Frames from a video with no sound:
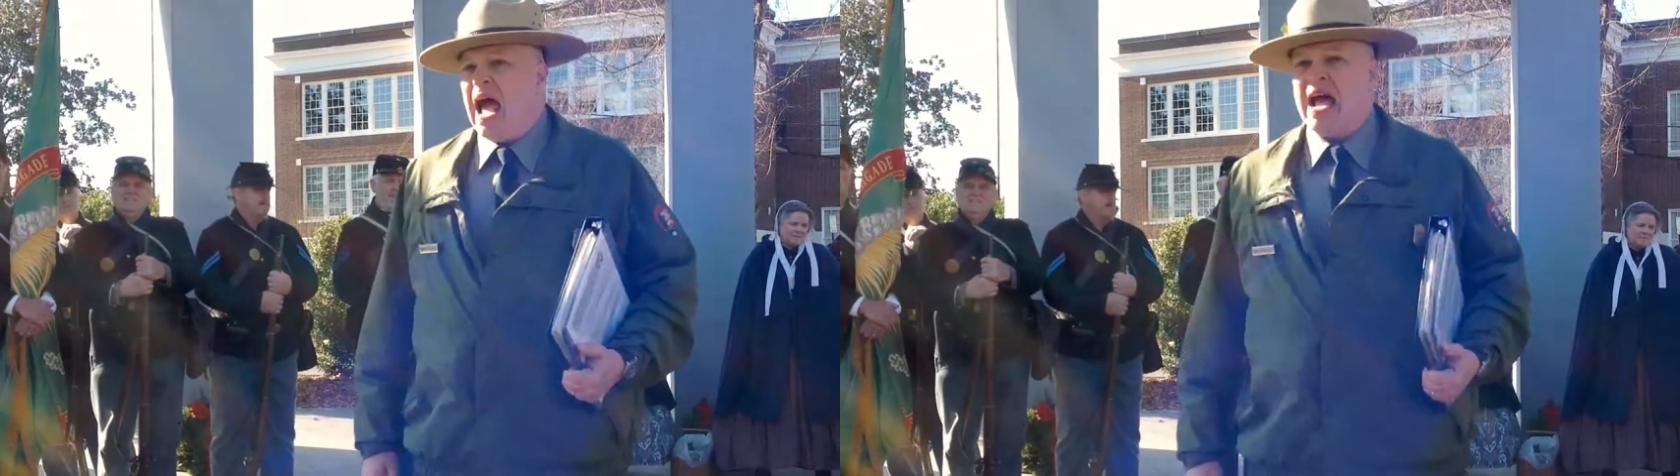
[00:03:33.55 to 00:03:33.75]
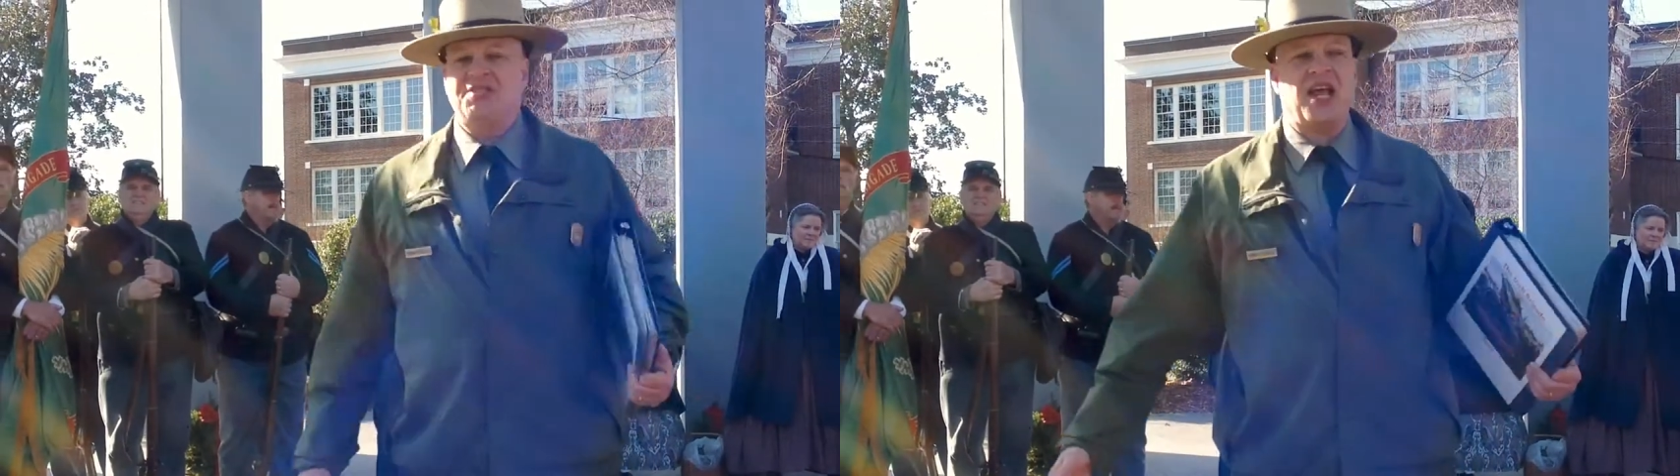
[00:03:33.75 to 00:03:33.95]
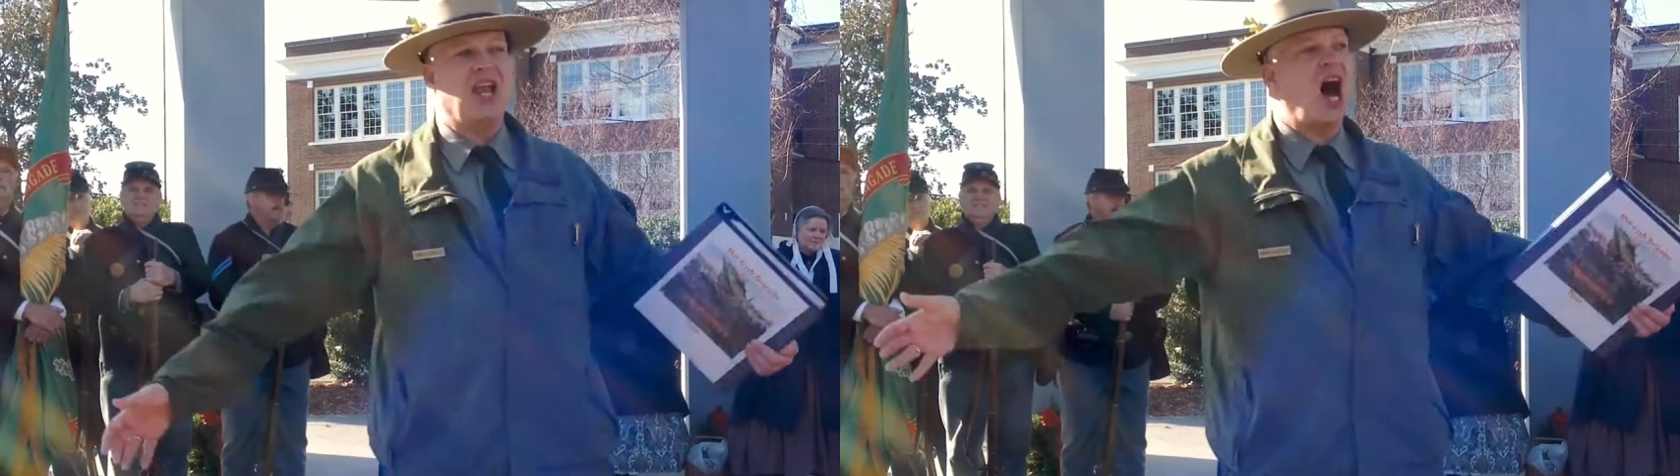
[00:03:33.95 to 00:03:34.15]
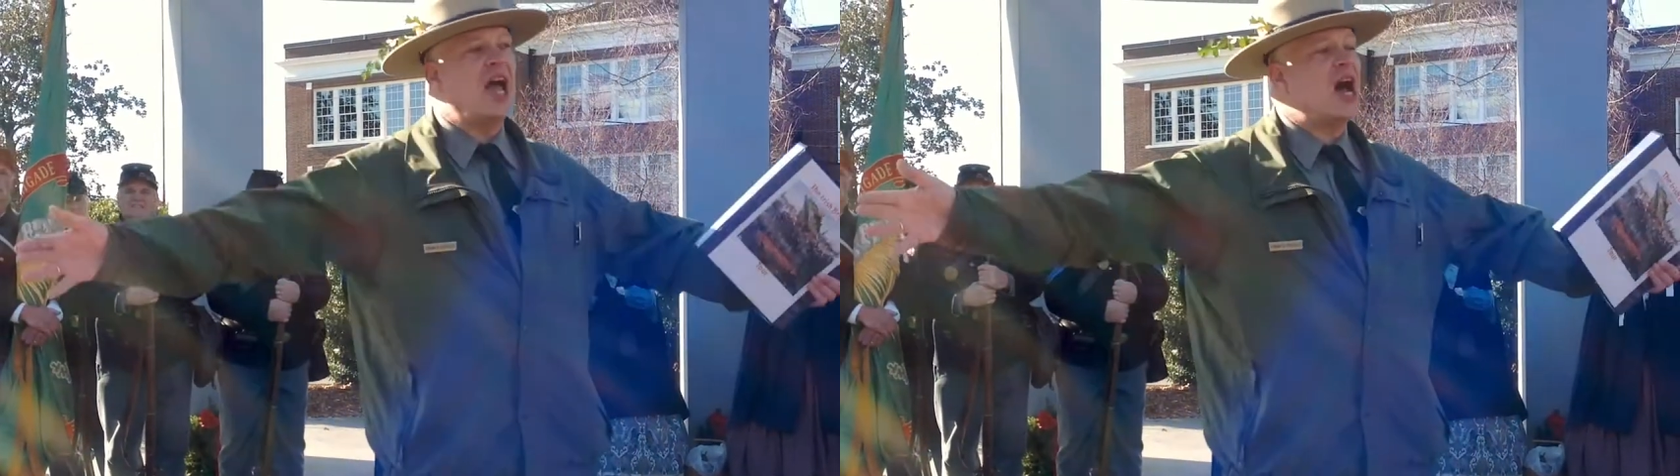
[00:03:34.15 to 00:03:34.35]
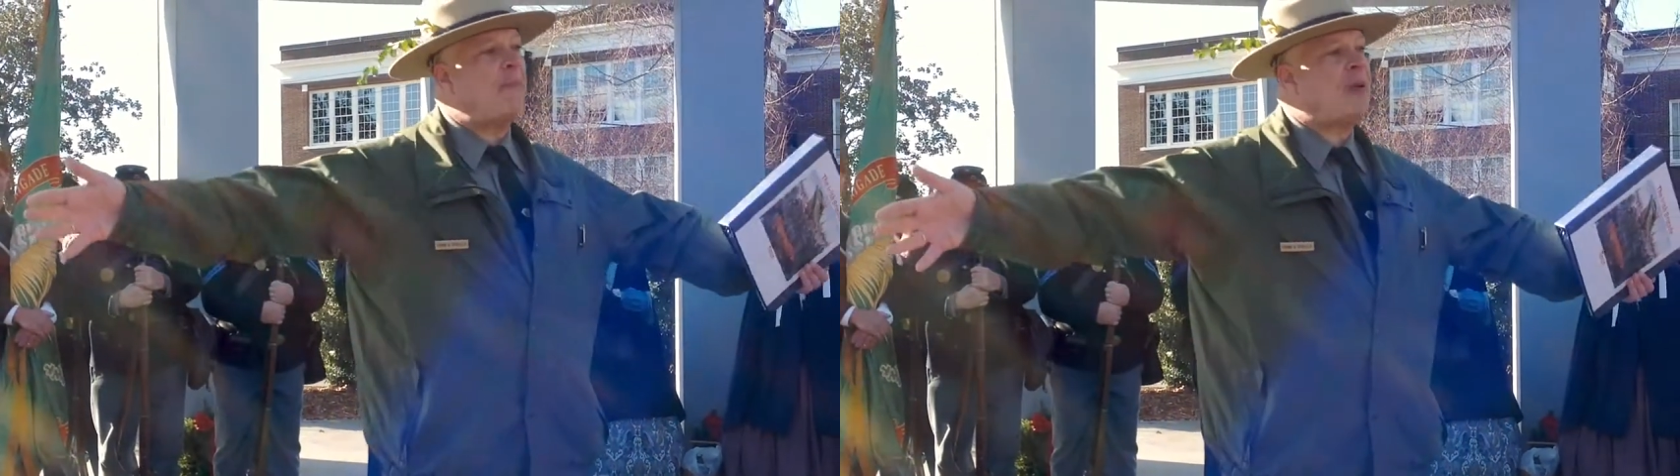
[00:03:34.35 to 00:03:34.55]
As they
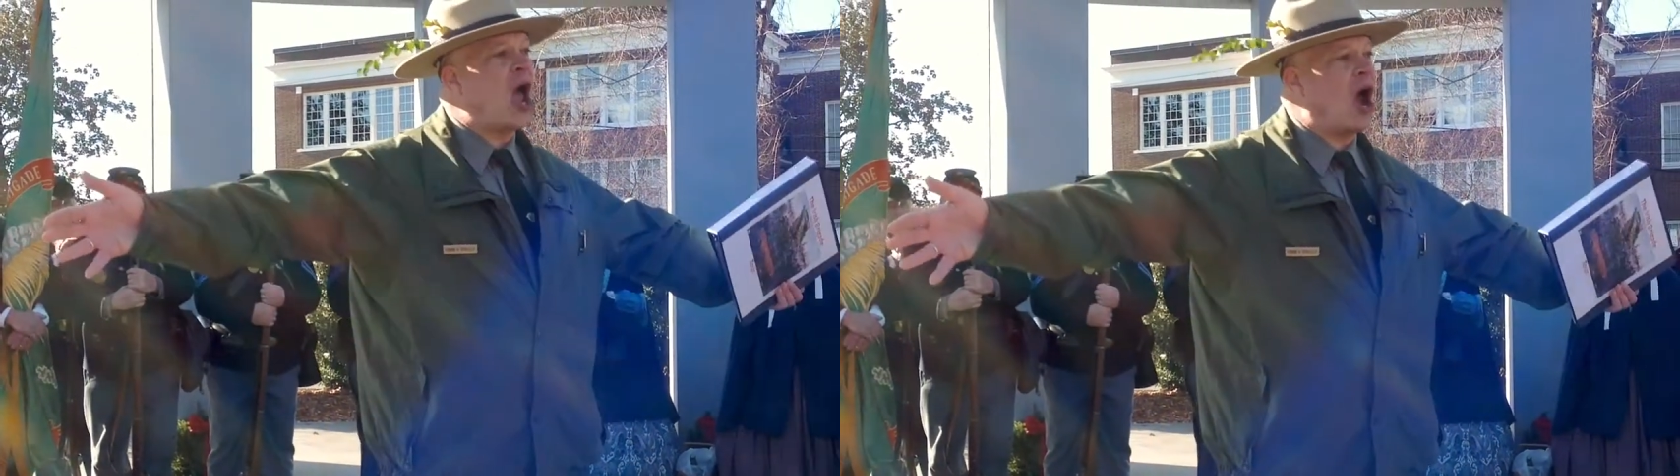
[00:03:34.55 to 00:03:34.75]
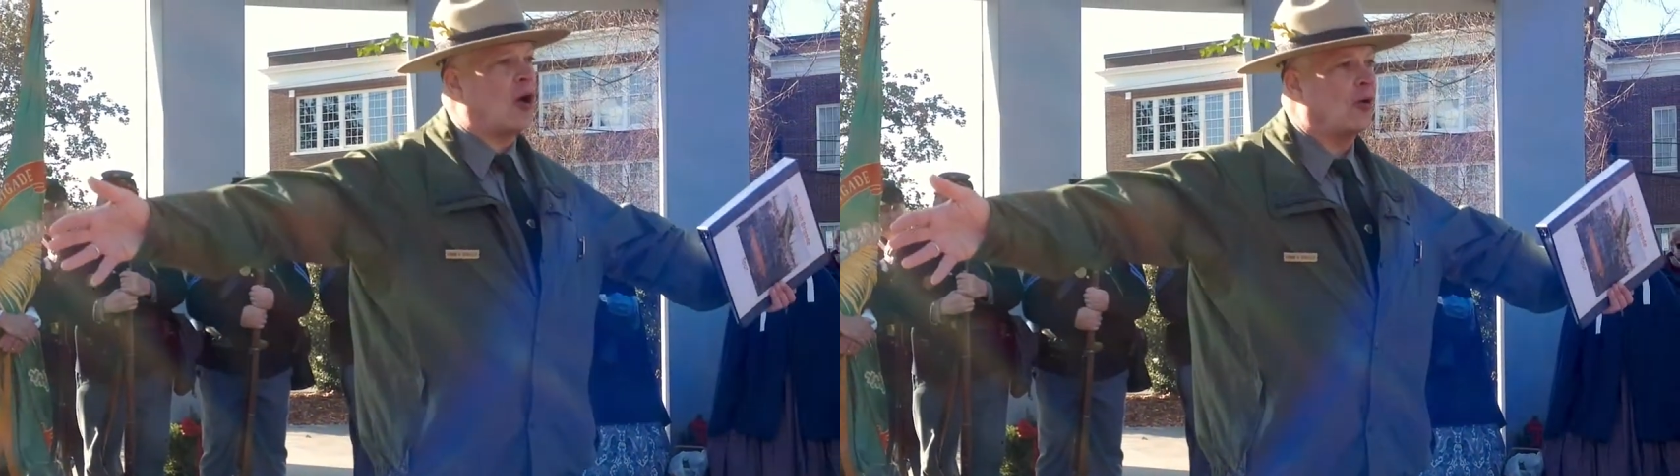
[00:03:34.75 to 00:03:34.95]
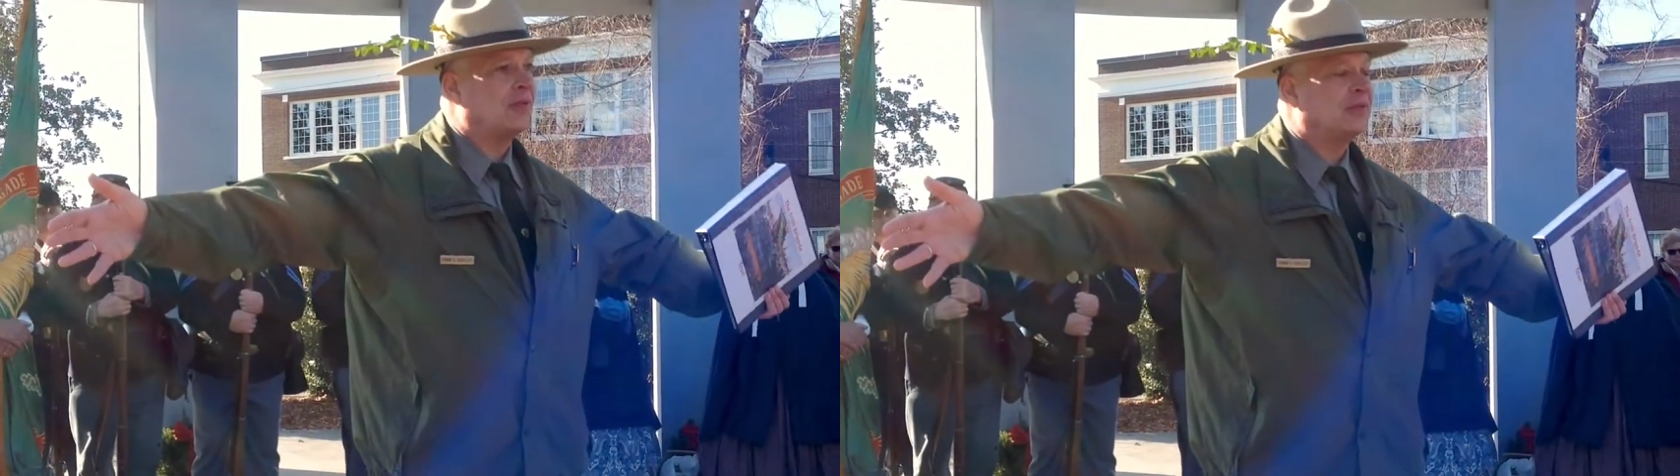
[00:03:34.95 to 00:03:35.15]
line up here,